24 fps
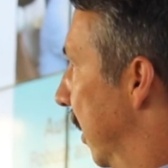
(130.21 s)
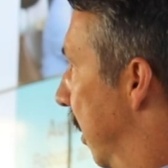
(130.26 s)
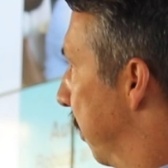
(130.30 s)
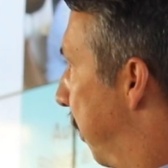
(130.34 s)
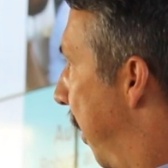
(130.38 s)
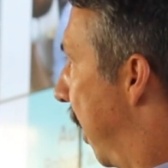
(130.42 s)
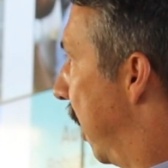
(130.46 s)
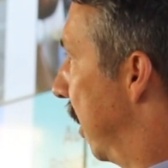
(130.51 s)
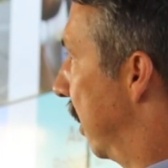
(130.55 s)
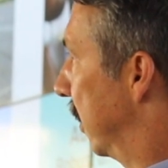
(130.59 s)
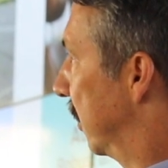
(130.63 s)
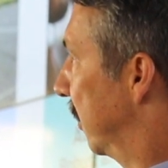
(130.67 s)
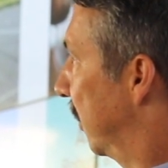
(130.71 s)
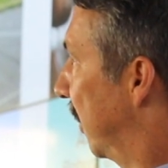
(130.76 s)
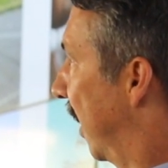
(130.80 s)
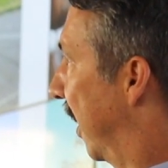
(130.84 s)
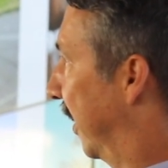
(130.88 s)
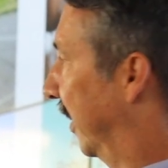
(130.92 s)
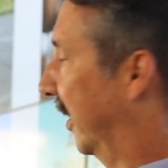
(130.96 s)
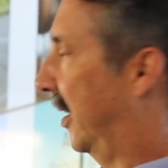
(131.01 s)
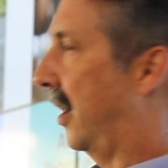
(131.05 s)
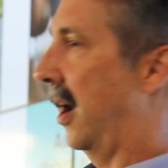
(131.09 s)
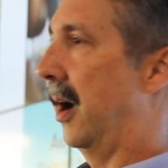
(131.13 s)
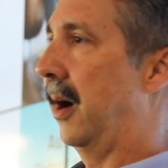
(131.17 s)
the parts
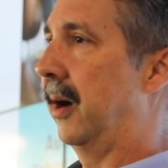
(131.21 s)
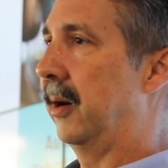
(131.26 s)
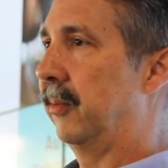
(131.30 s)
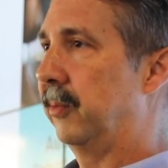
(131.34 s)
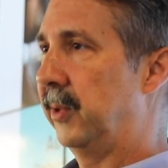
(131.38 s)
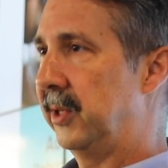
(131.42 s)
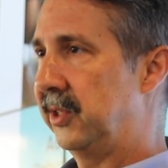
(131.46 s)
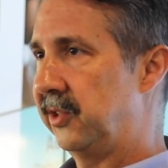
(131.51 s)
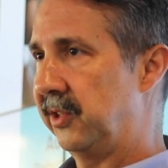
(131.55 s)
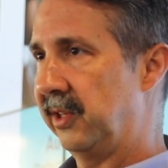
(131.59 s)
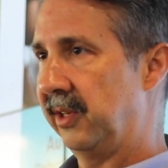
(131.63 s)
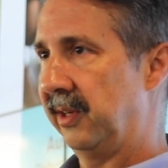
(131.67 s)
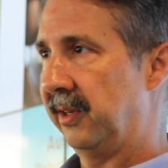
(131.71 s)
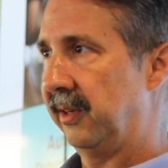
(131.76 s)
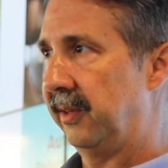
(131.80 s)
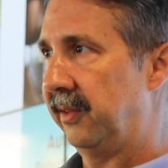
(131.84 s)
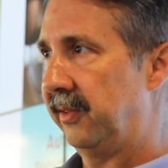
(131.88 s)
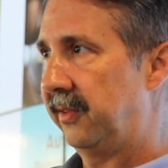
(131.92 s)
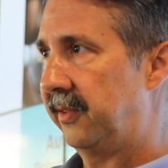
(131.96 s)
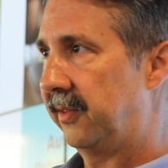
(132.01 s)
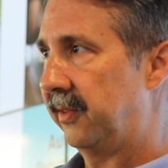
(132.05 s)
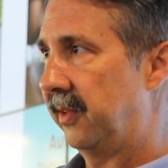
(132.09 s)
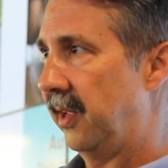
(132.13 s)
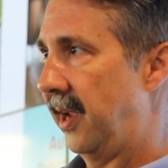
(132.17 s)
on the car, which
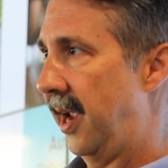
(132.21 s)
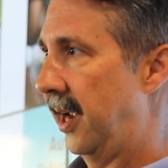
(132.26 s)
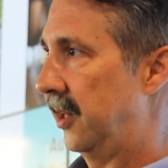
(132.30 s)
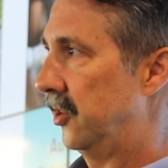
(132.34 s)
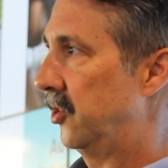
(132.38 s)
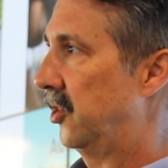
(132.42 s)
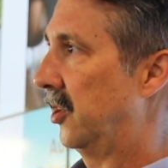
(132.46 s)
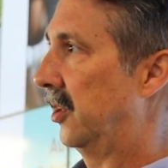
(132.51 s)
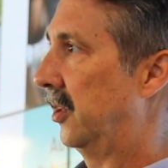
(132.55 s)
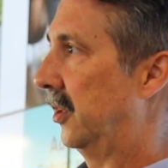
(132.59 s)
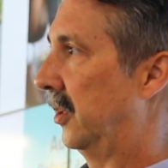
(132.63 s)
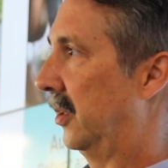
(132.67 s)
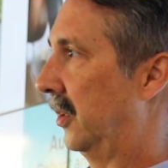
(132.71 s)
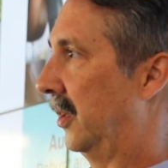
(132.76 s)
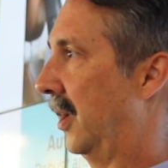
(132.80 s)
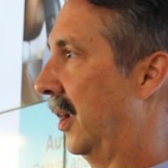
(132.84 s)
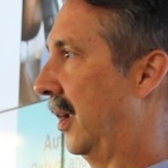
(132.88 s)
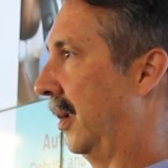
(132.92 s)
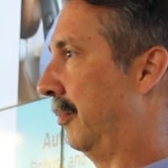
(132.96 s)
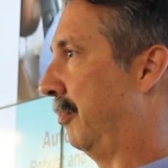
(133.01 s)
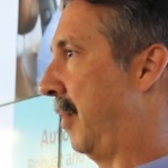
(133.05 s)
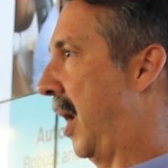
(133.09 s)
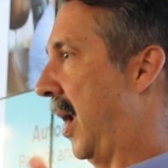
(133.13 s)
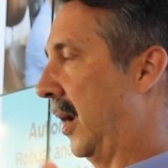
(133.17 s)
is the engine
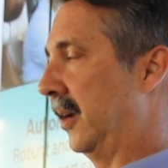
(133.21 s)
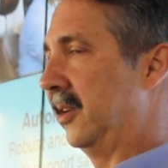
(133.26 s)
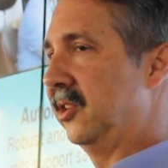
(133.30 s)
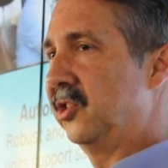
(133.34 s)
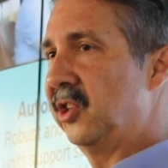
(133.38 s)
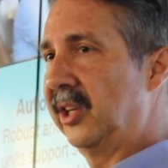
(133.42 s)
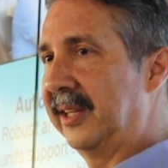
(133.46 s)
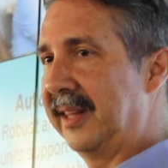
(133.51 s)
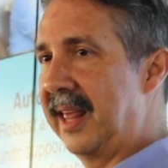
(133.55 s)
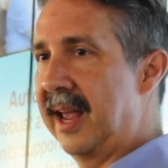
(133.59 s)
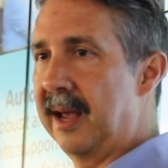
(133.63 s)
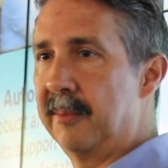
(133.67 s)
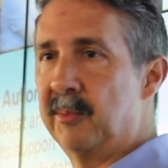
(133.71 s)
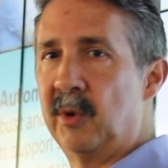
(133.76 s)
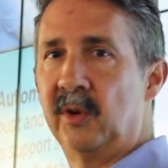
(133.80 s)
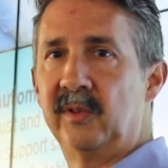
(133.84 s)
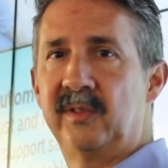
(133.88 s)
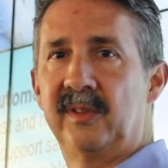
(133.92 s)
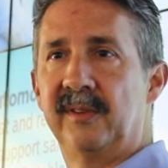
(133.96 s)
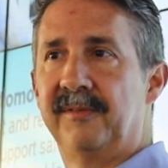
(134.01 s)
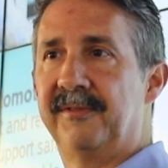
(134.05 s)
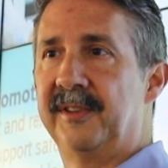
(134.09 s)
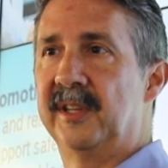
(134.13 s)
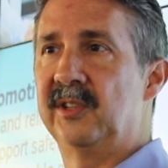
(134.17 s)
and managing that
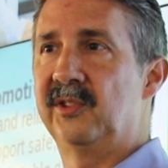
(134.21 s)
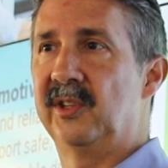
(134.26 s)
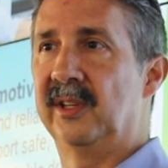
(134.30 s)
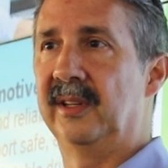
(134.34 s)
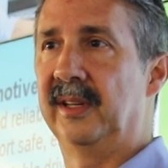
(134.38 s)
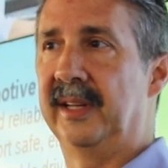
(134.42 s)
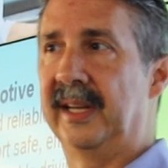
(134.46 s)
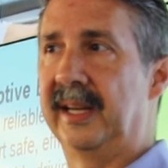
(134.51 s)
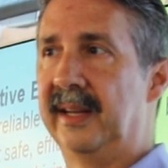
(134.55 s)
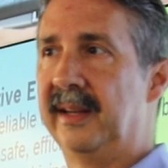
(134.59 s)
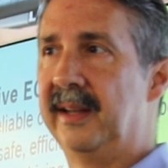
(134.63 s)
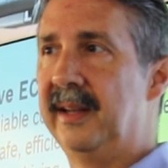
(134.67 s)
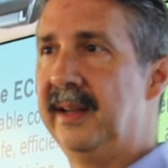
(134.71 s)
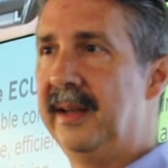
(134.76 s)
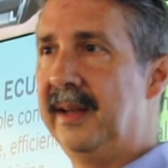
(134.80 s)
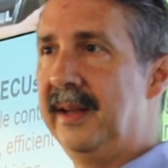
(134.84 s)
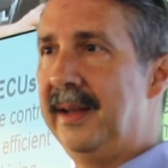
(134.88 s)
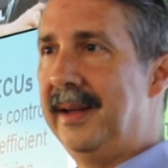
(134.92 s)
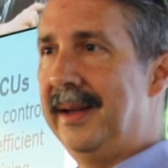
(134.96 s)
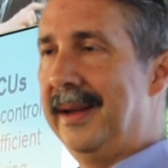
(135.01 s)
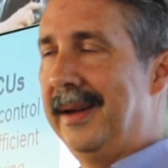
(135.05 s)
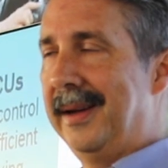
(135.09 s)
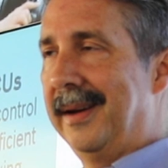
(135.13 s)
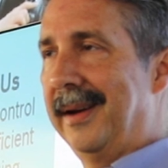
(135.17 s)
most efficiently.
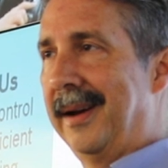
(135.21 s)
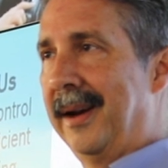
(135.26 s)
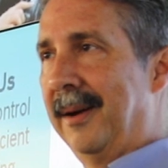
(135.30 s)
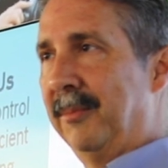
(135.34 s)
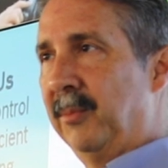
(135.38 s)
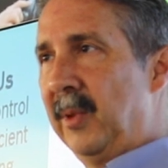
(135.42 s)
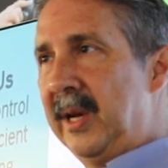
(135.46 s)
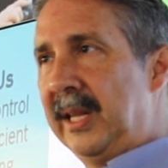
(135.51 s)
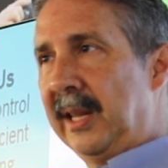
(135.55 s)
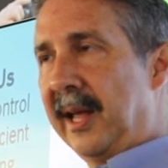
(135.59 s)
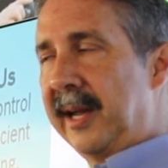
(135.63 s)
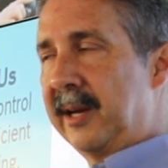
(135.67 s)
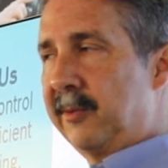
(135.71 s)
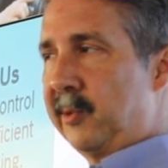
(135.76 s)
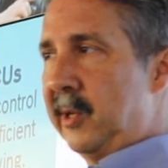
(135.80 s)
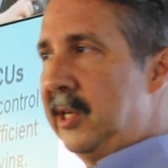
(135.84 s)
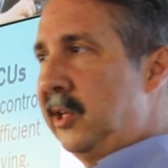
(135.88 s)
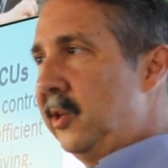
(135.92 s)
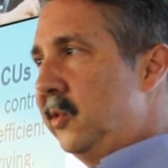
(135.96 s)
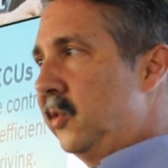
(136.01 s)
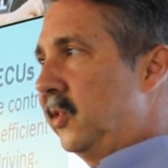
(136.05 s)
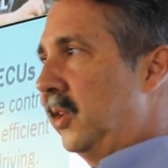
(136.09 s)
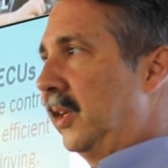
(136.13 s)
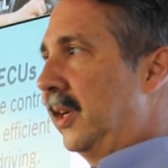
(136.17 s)
Um, we like
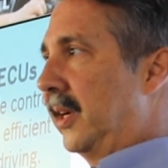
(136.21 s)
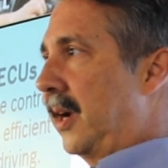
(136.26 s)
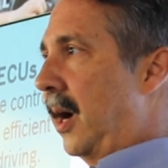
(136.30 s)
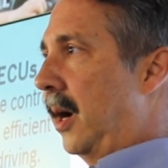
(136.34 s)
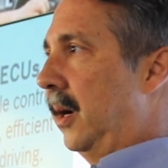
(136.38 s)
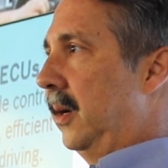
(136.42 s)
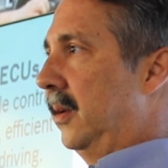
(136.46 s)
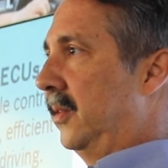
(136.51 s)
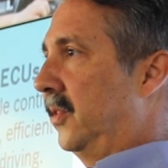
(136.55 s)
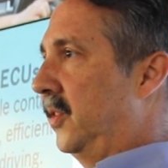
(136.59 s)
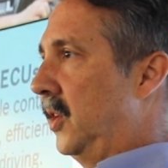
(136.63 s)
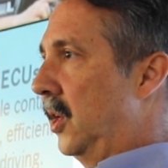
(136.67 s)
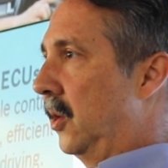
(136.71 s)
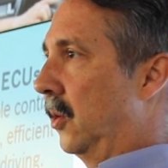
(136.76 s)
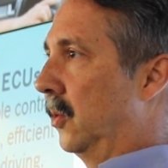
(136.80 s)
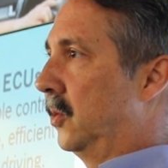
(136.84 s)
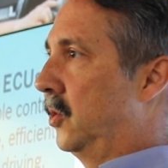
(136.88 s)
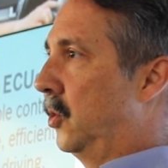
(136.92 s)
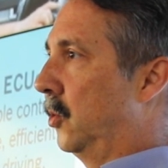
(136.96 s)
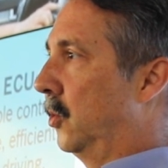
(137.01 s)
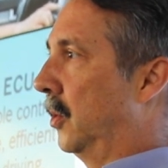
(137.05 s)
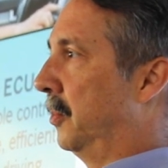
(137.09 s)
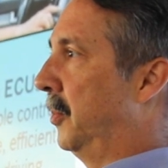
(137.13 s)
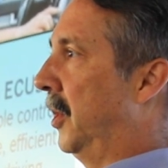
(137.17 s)
reducing
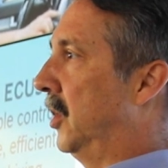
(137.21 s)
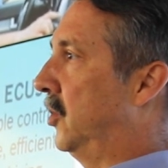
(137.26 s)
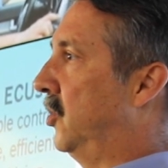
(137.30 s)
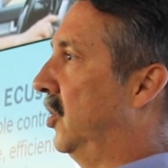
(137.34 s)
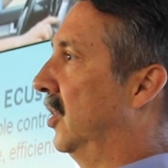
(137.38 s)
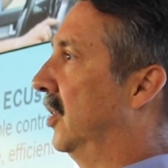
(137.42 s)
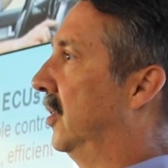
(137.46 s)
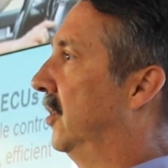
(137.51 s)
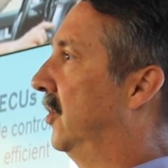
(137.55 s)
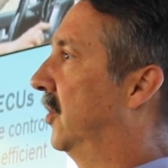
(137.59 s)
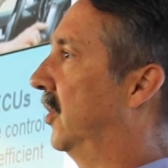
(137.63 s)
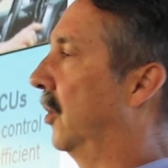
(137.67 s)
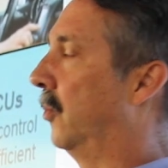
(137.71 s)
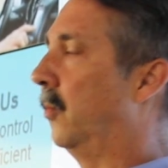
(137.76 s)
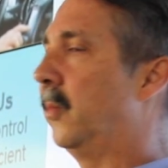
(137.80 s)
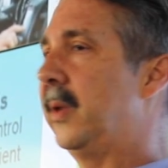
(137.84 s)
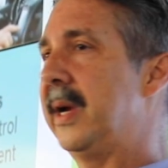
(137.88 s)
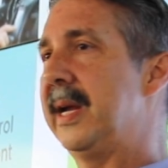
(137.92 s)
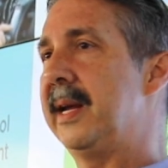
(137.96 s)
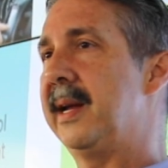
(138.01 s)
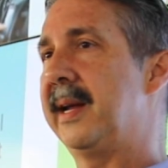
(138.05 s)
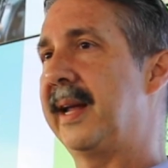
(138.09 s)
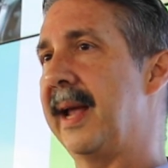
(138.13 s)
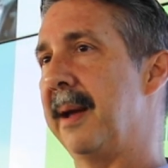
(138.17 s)
CO2 emissions, and
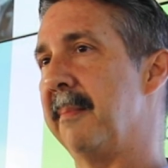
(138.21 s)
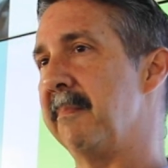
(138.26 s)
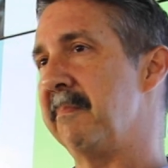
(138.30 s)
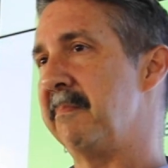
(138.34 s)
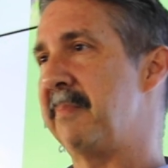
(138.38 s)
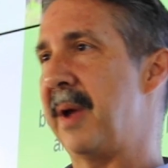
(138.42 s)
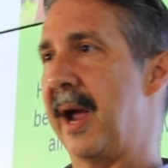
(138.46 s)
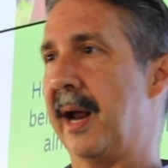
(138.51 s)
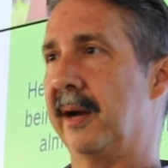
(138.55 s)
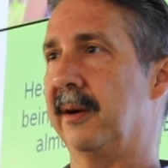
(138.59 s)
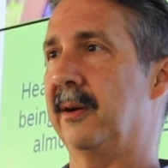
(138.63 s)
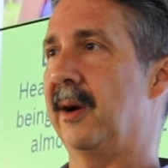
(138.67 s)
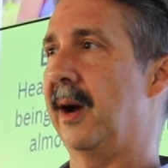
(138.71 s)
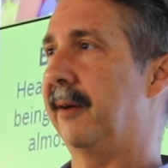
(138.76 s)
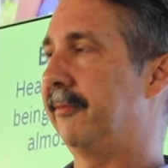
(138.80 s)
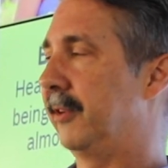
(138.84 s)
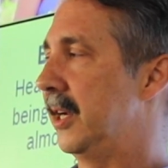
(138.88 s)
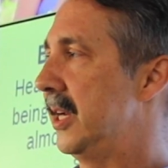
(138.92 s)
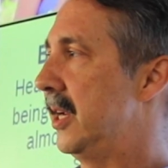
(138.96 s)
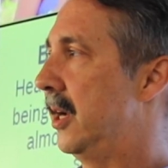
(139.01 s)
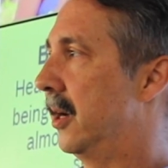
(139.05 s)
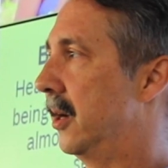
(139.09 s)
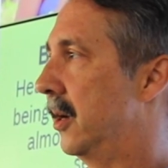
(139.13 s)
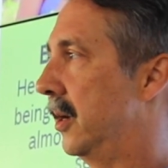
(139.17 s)
we get better
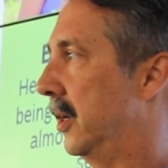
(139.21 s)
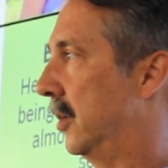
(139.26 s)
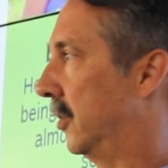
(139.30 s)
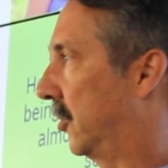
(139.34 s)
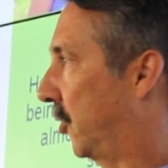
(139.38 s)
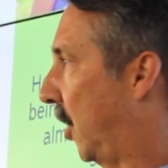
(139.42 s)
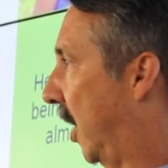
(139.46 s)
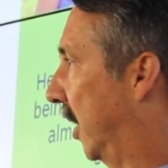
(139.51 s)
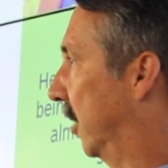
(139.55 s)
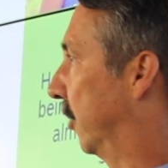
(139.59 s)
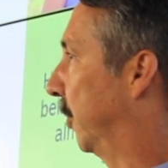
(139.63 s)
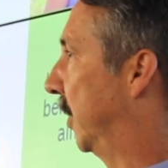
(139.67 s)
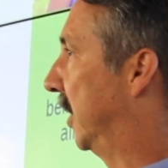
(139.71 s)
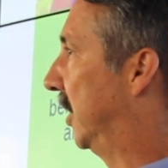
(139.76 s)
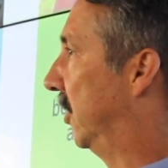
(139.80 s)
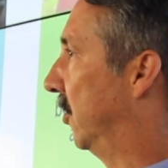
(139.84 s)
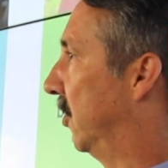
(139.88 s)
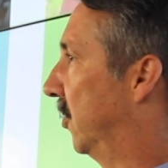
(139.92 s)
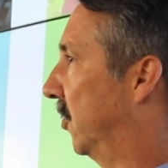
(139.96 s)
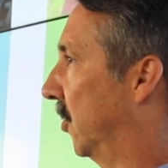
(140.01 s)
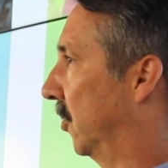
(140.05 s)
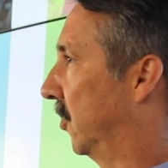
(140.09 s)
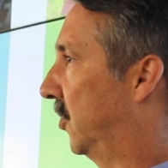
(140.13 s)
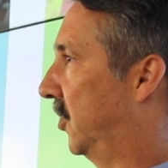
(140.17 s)
every year in trying to
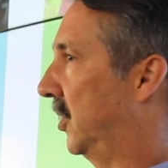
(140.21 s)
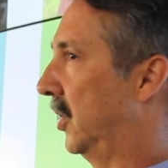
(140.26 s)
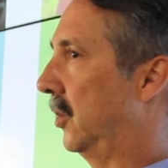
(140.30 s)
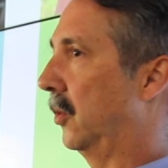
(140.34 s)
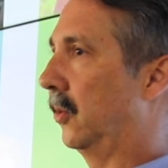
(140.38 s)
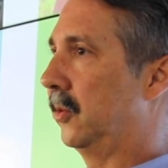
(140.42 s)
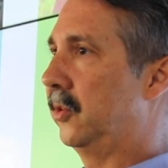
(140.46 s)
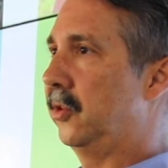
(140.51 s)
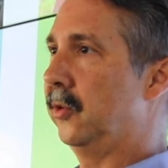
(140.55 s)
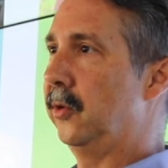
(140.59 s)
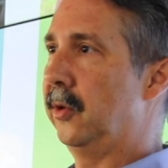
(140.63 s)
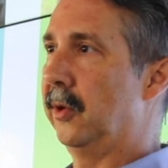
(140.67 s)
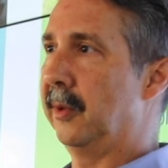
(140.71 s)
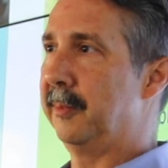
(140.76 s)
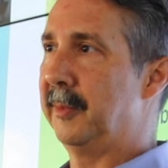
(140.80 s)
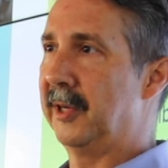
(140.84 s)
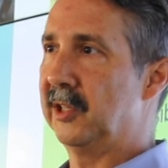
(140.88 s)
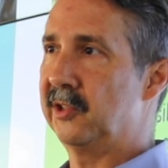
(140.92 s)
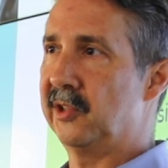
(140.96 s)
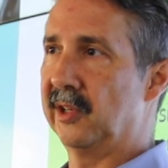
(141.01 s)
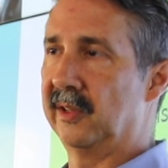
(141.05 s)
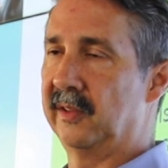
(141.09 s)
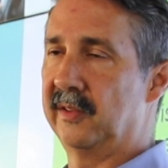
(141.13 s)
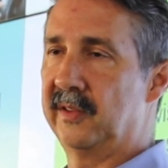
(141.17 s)
reduce those CO2
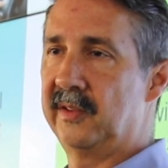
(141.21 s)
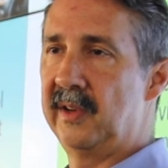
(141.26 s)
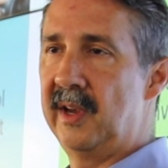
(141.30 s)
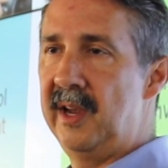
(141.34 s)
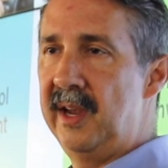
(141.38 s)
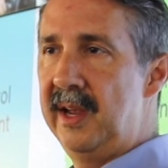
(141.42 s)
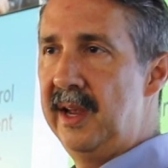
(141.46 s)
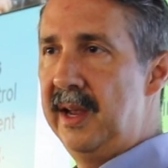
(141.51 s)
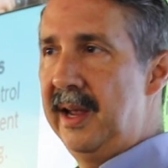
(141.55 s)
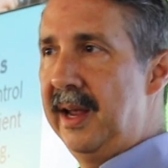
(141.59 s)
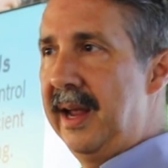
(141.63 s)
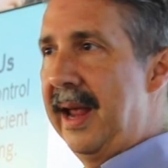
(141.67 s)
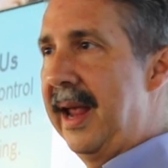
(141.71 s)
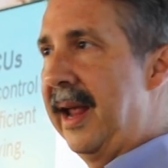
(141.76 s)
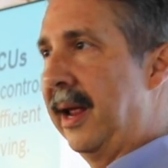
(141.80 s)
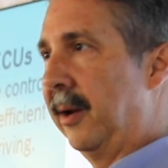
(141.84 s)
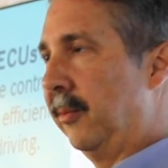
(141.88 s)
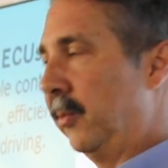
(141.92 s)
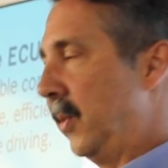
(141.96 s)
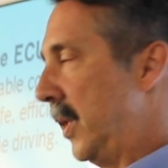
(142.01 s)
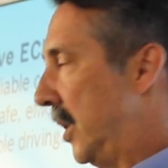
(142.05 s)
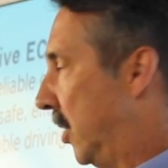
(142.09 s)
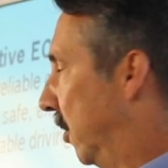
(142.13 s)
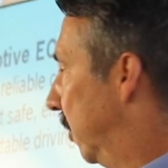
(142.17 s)
emissions.
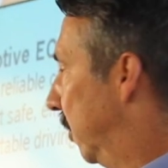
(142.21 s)
And we